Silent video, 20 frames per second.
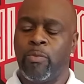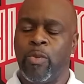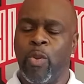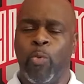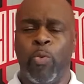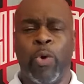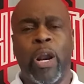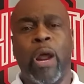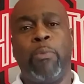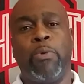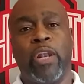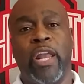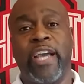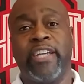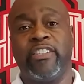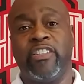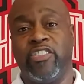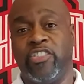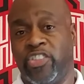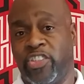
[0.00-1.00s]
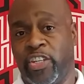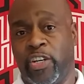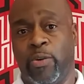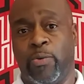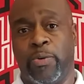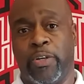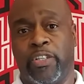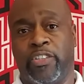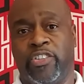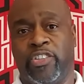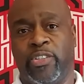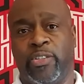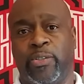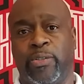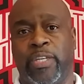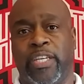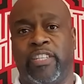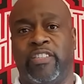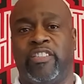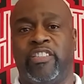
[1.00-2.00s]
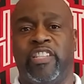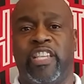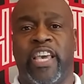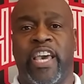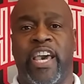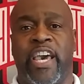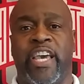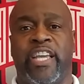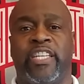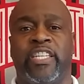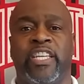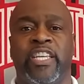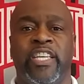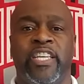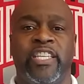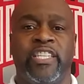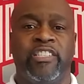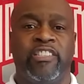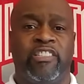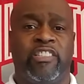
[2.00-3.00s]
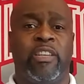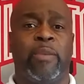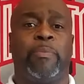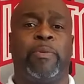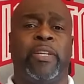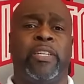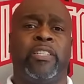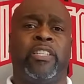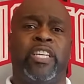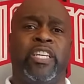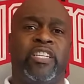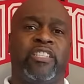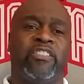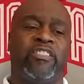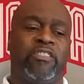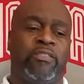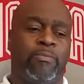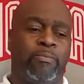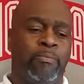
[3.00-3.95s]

what I would like to share with you is that simply this,